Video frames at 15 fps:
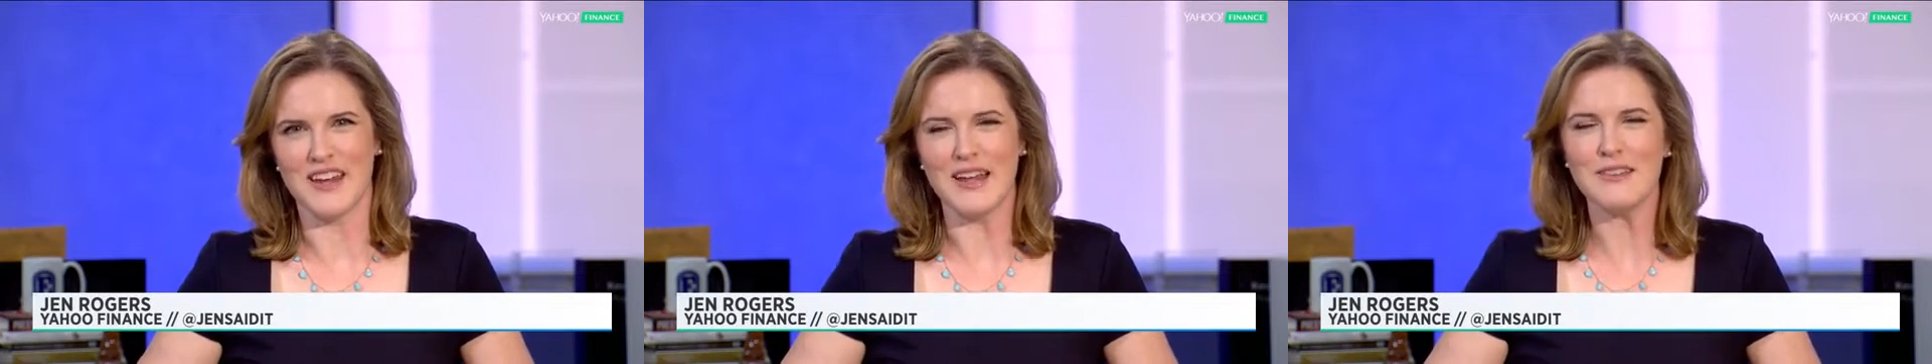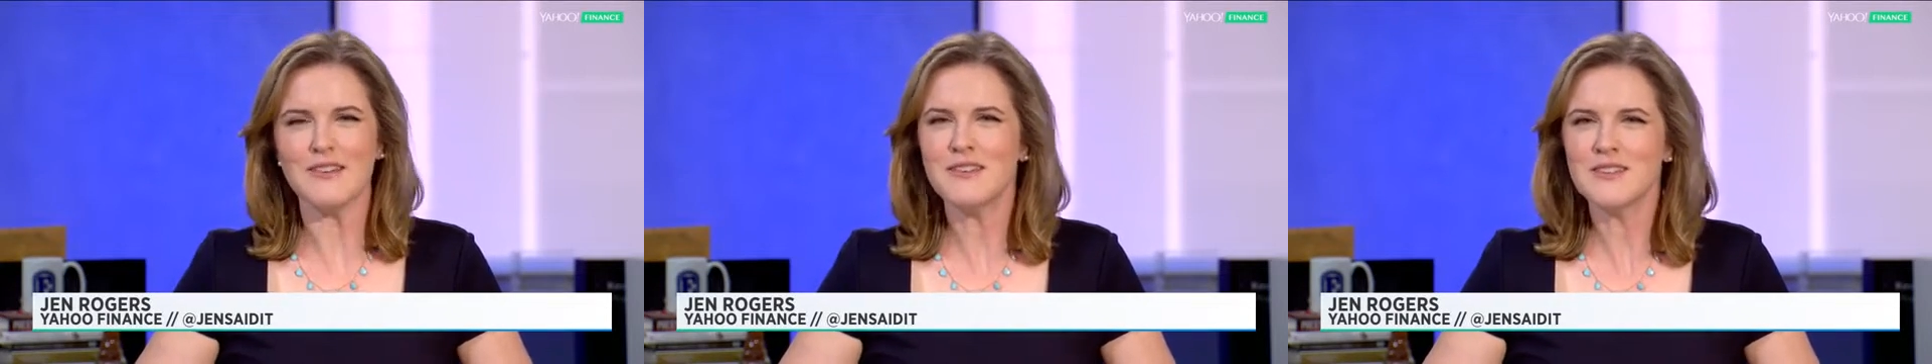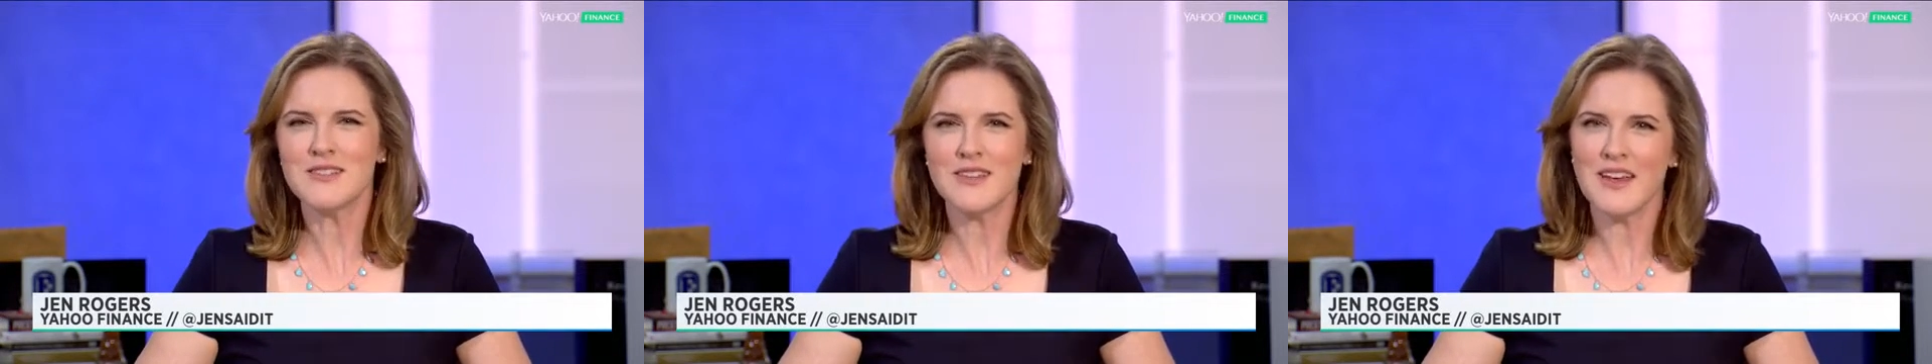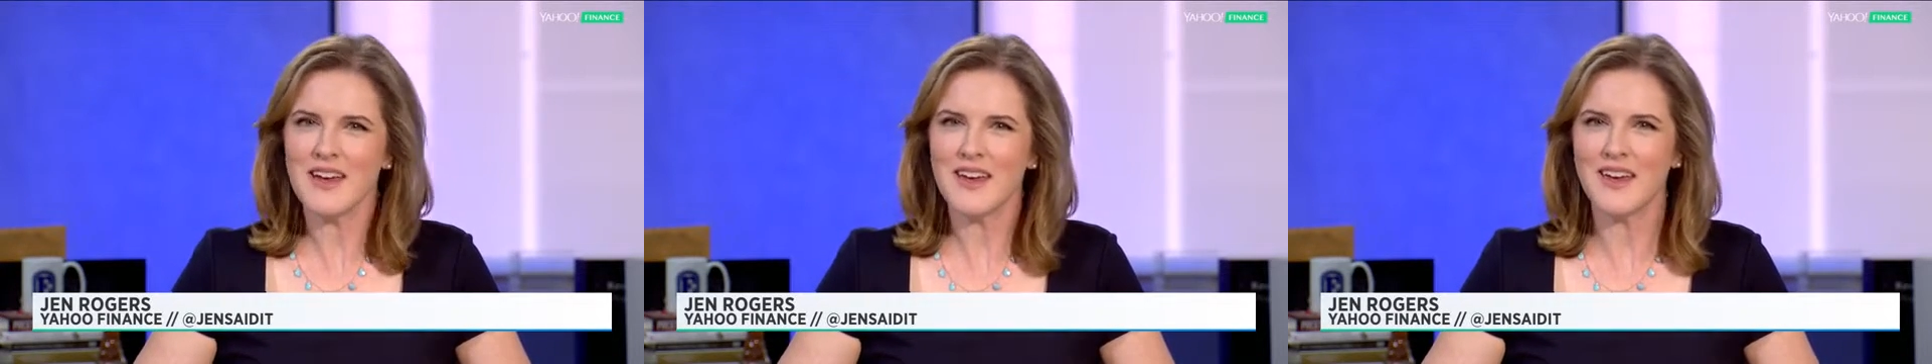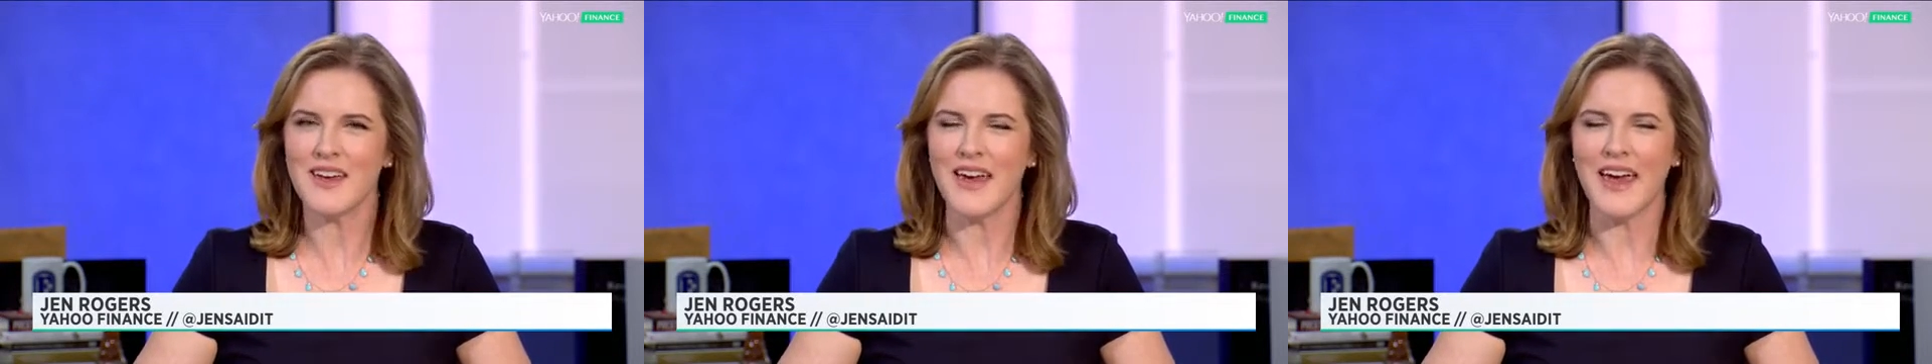it looks
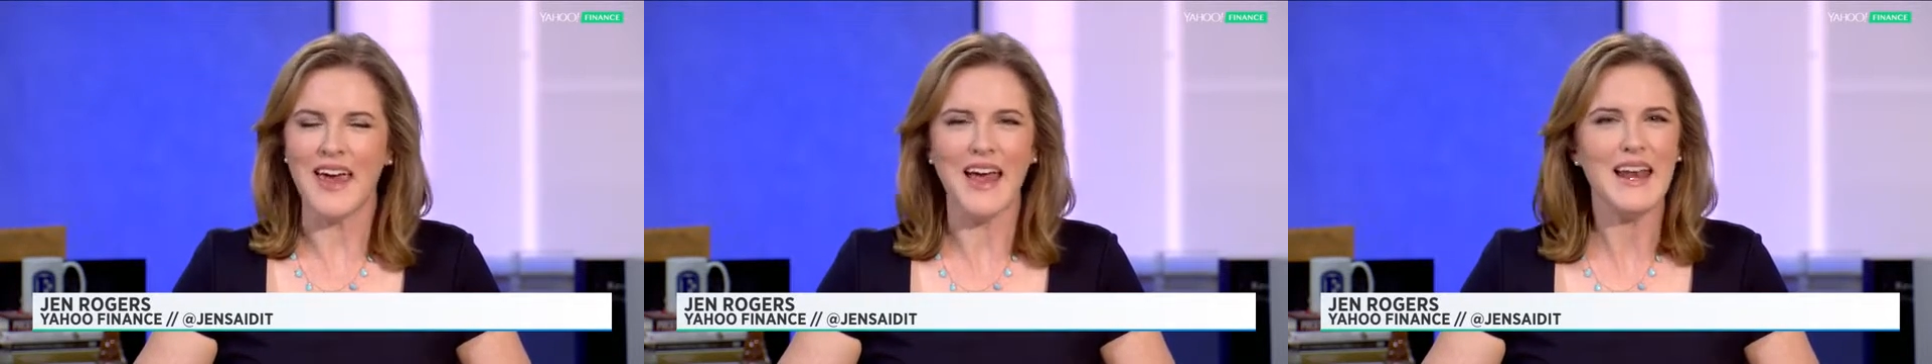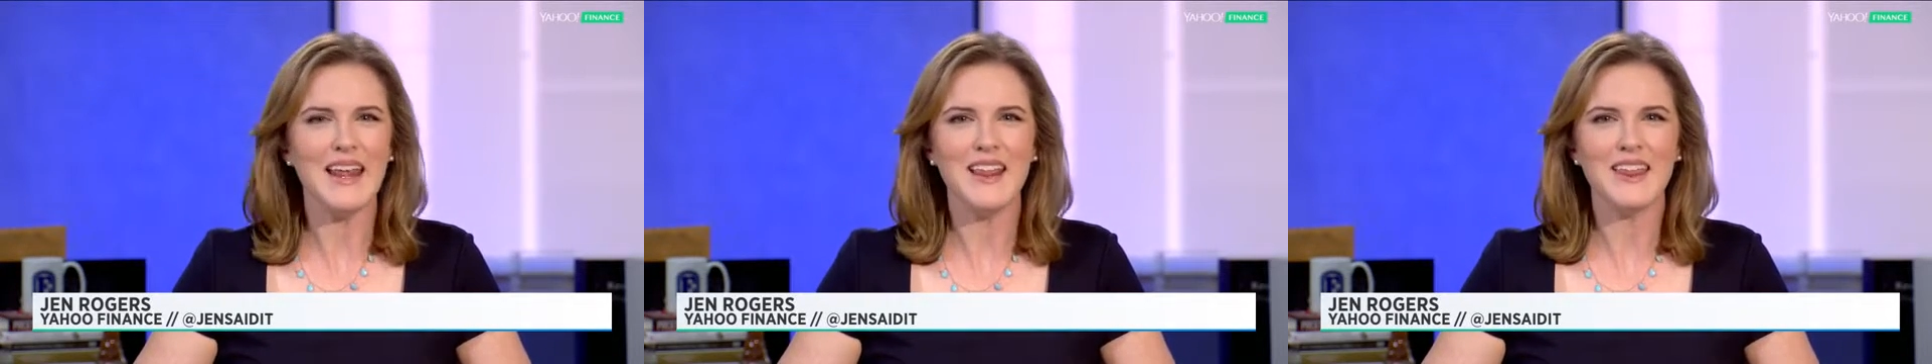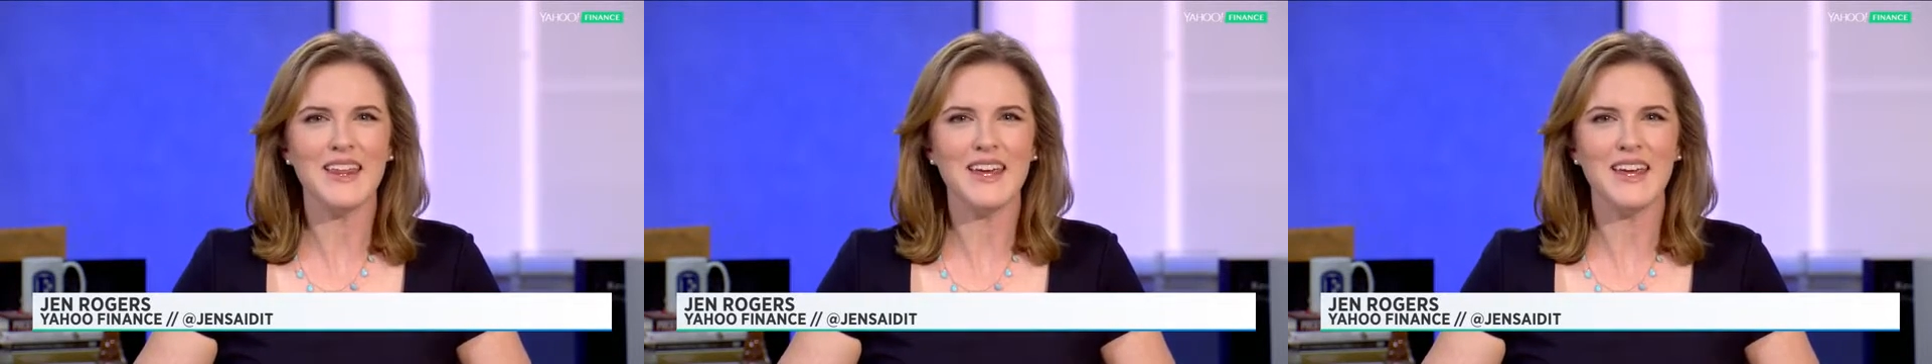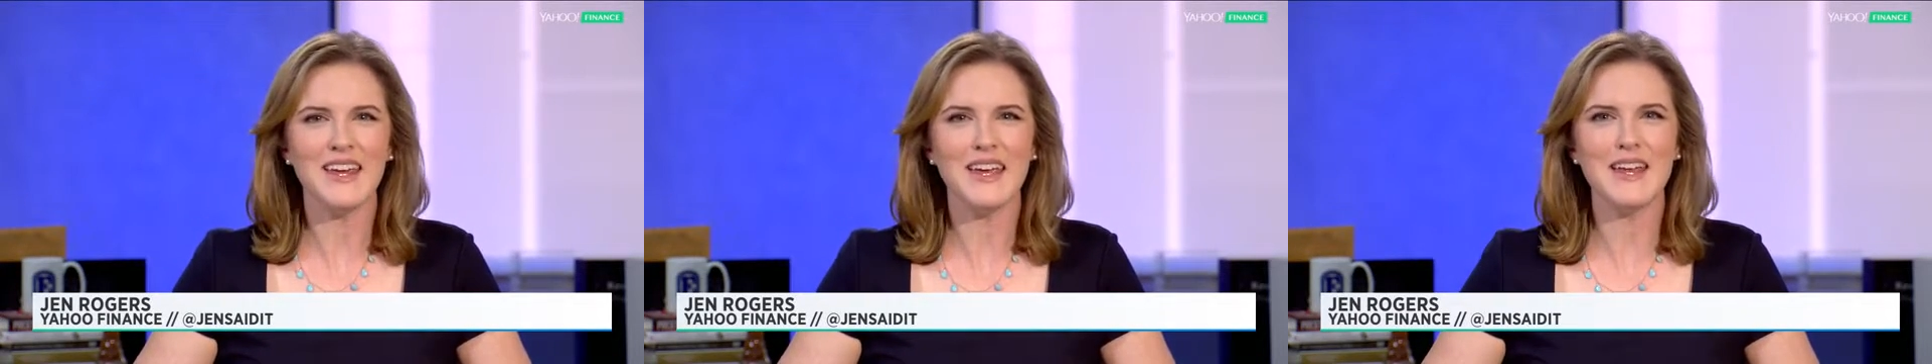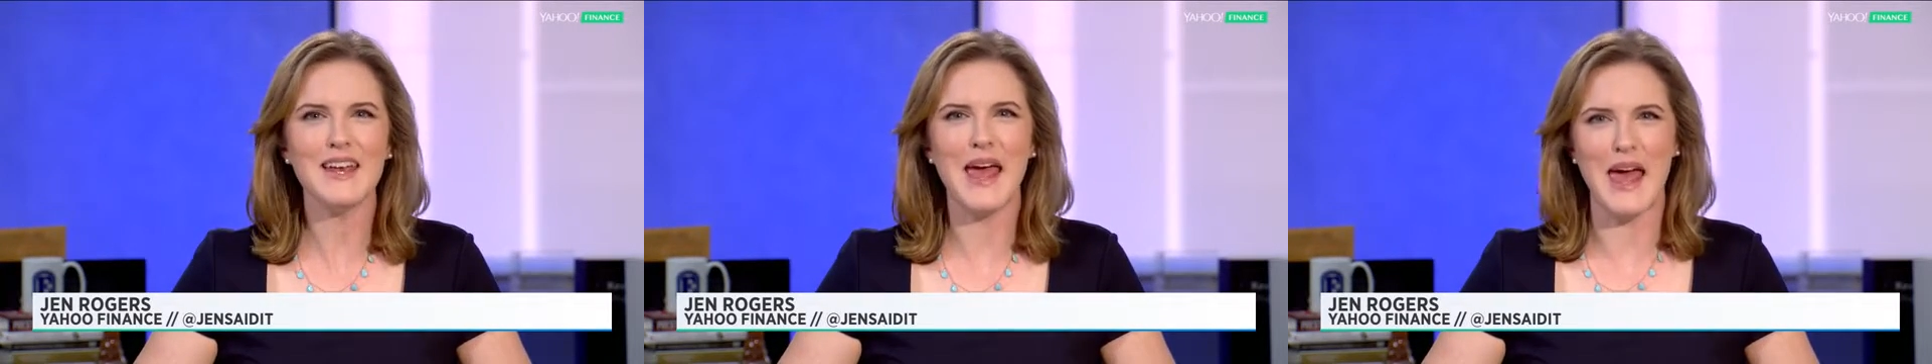like anything
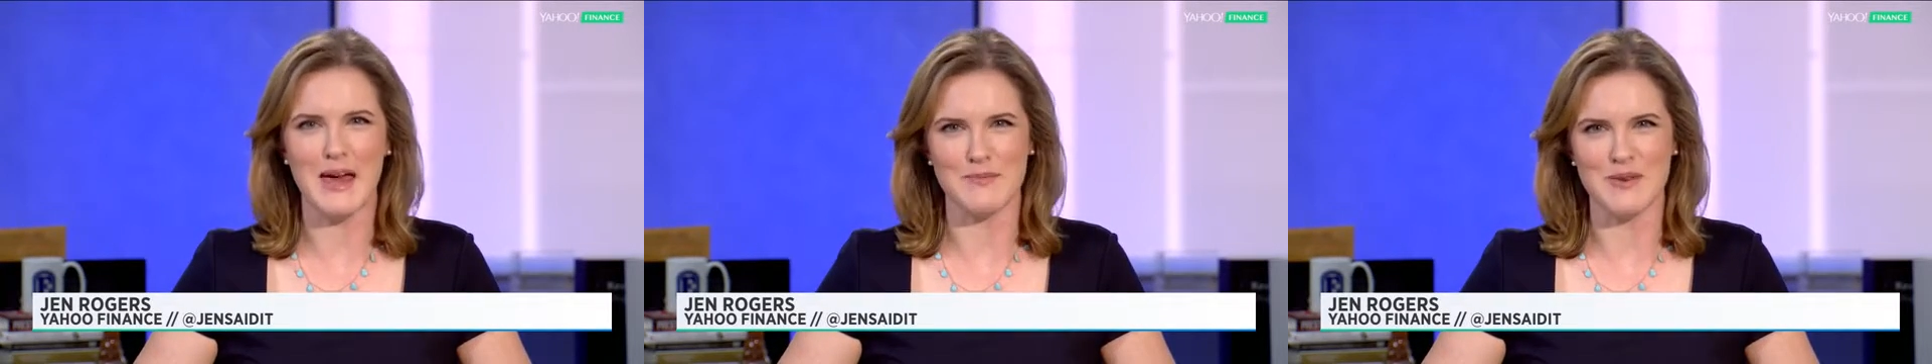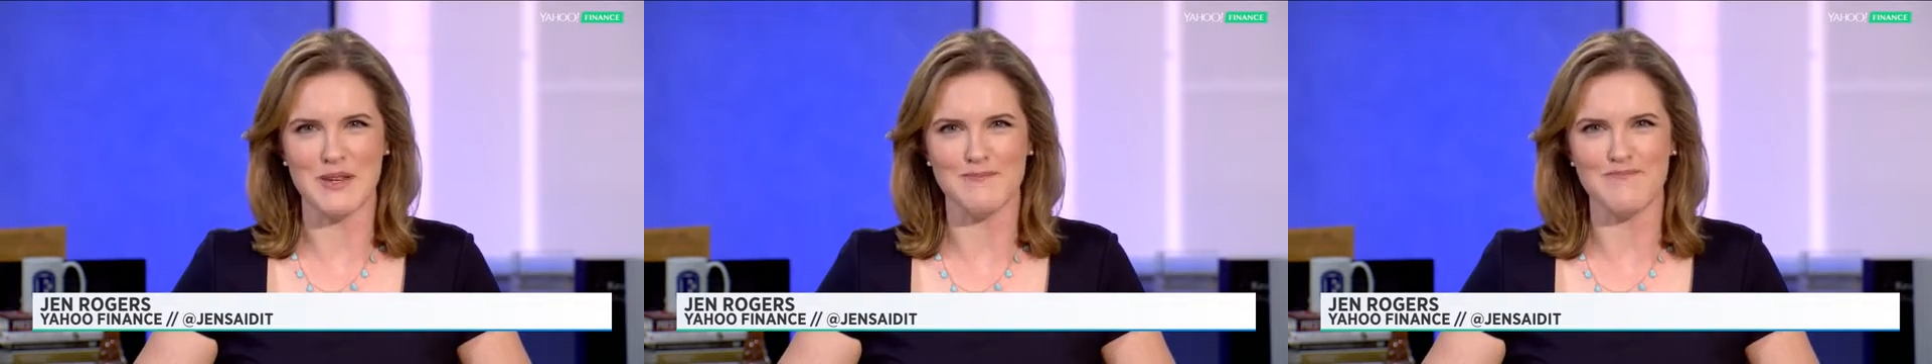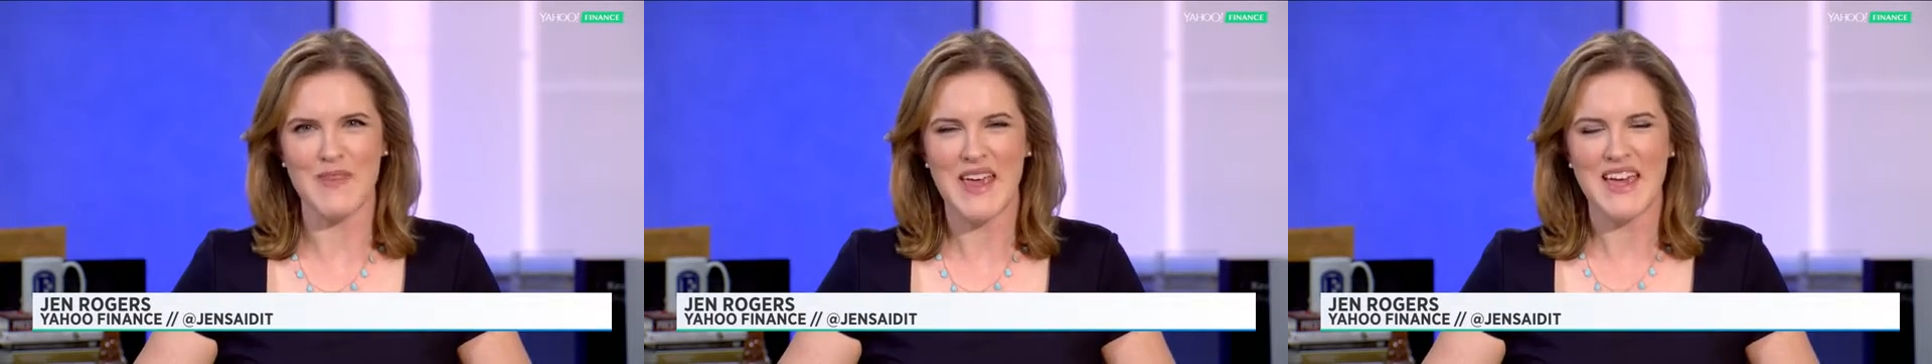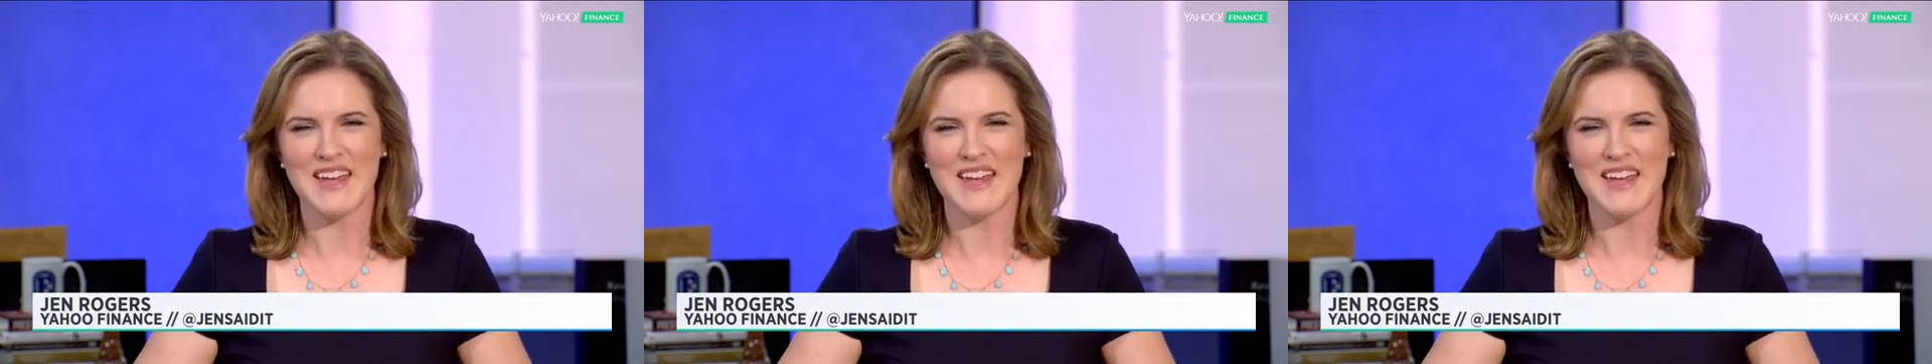can happen.